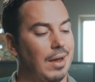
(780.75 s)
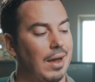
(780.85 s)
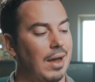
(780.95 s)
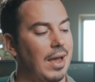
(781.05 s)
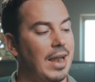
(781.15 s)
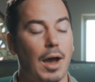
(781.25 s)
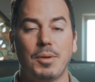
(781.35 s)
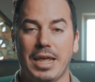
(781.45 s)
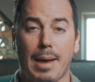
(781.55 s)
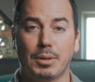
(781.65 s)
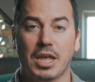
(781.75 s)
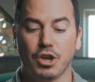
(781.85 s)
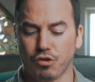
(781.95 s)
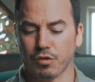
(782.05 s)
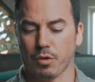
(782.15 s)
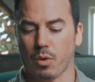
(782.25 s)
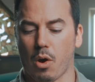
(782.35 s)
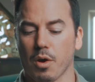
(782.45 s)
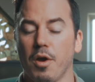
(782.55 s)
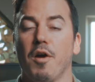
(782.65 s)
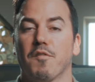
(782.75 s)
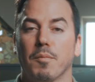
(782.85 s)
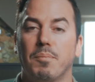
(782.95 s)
and how many applications there are for